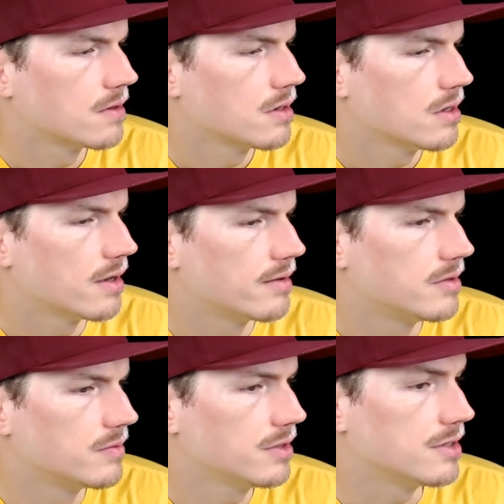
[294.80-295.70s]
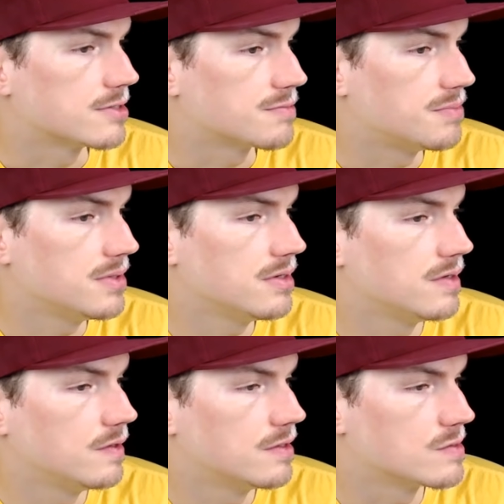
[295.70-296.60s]
I mean, really, speed
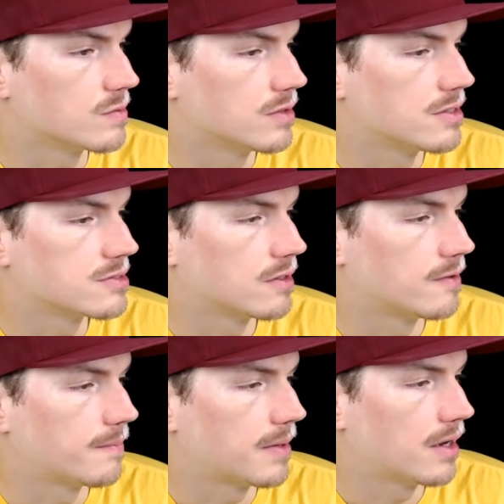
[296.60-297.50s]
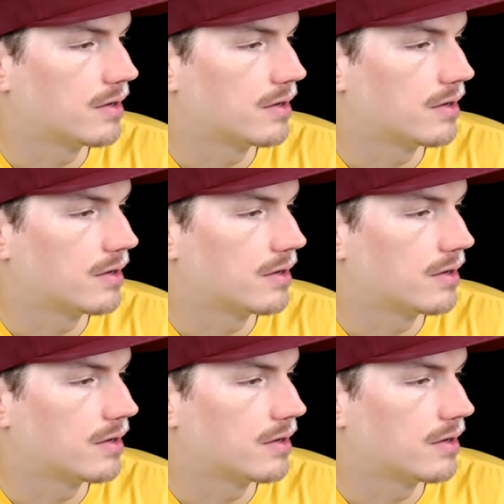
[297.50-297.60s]
is what it's all about